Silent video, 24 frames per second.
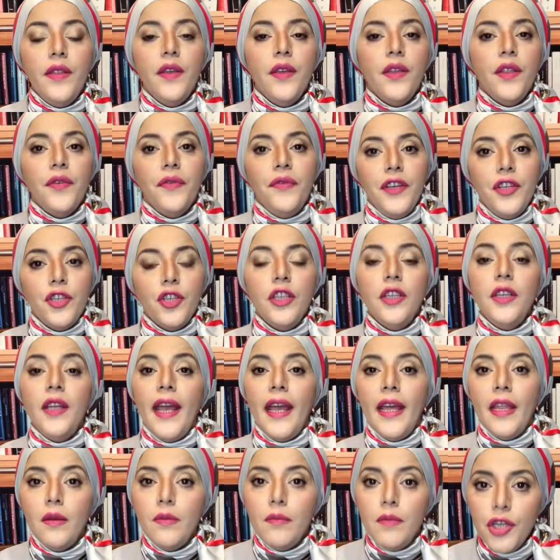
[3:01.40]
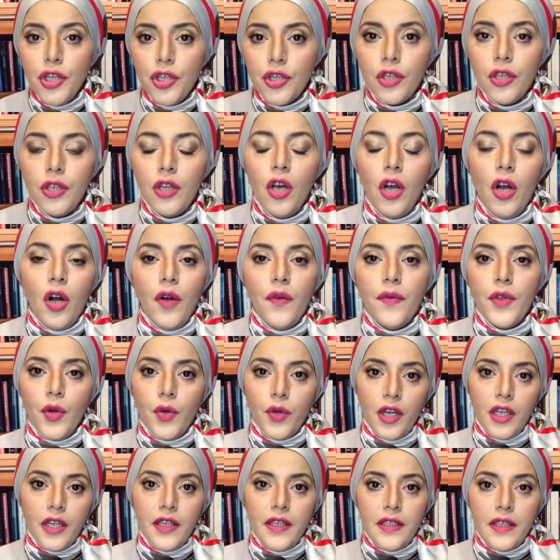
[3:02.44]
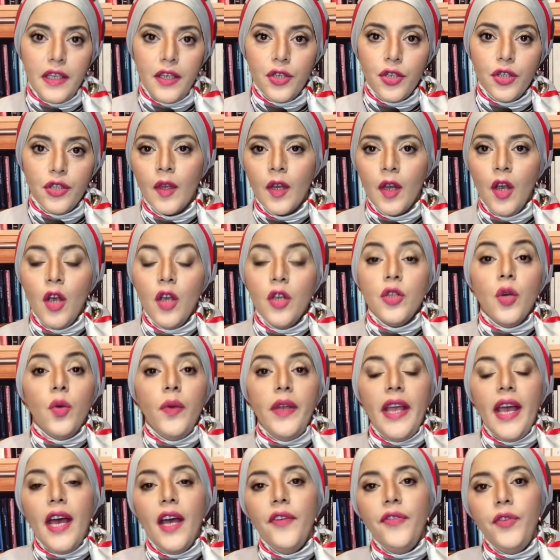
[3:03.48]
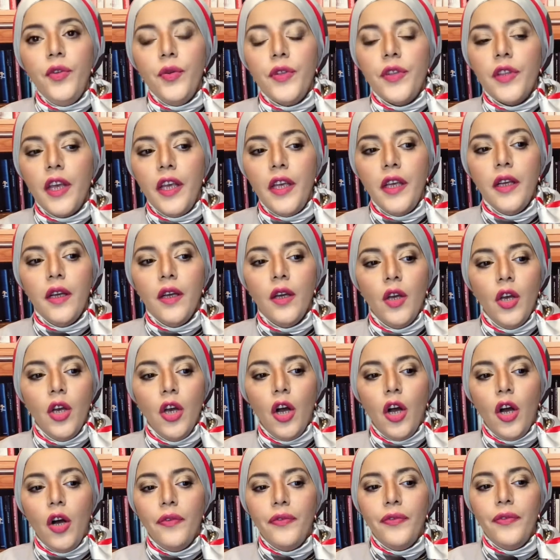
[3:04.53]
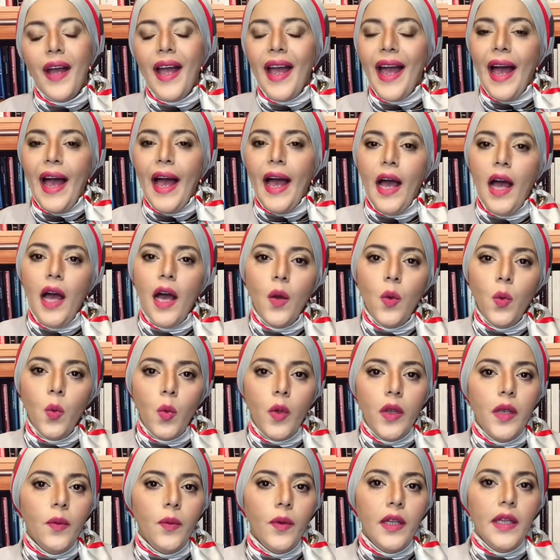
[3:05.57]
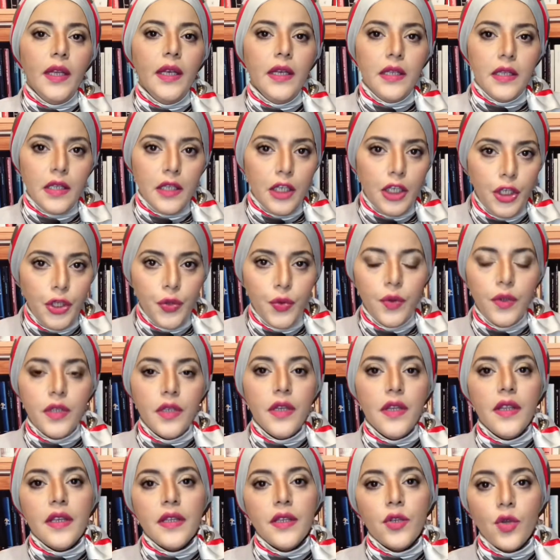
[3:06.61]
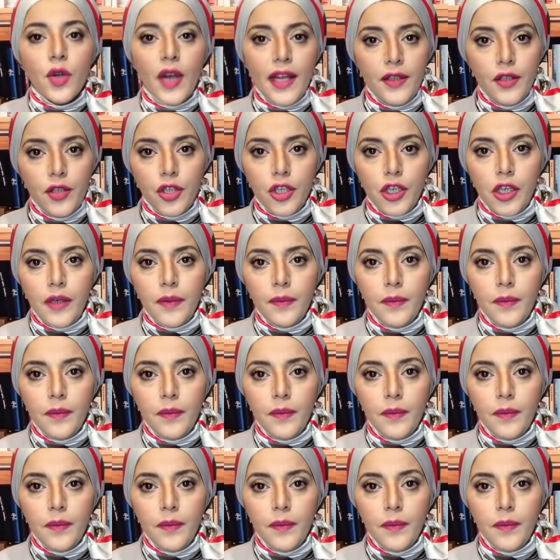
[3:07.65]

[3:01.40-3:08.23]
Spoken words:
the vision and mission of the organization. So we have to think of how we will execute the strategy.